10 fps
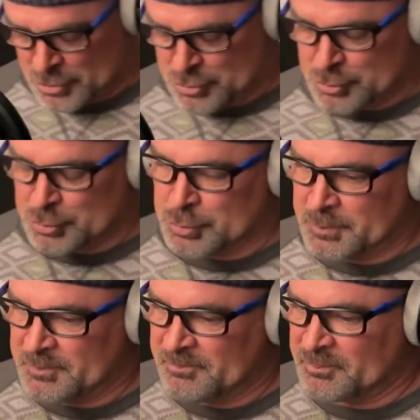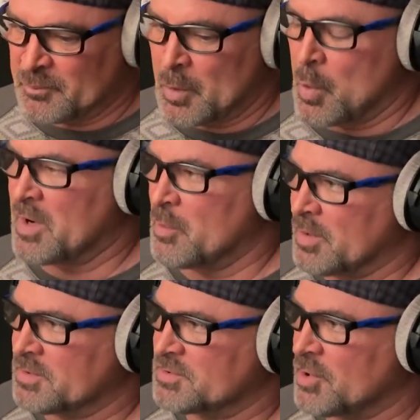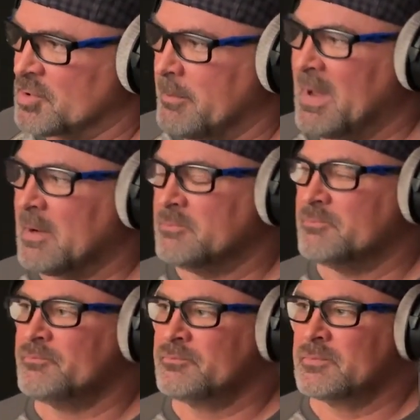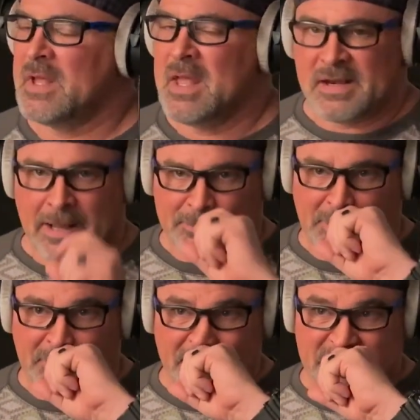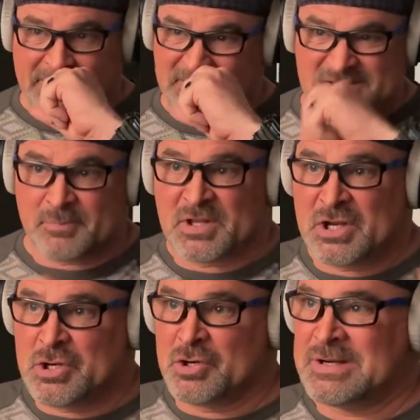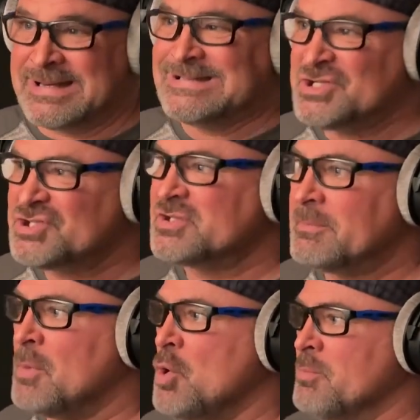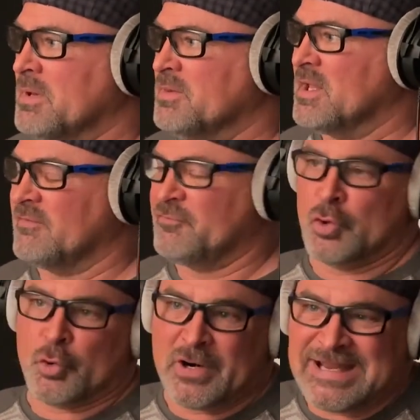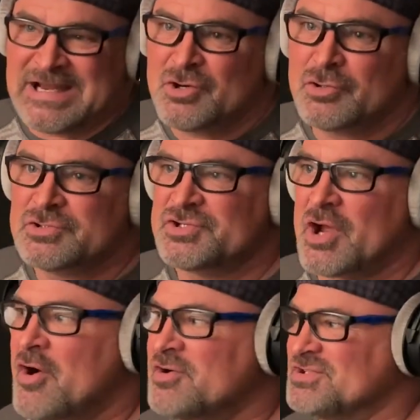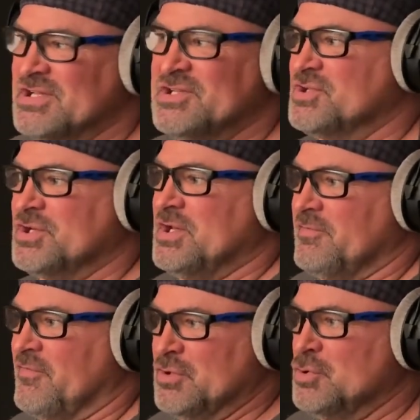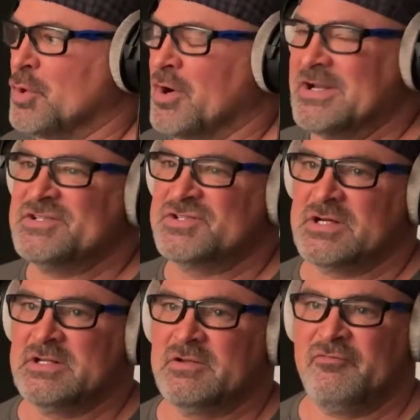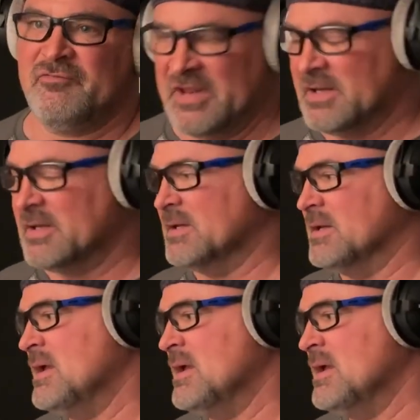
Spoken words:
to what I wanted to talk about. Now, I'm going to say something here in just a moment that if your ears are sensitive and you are easily offended,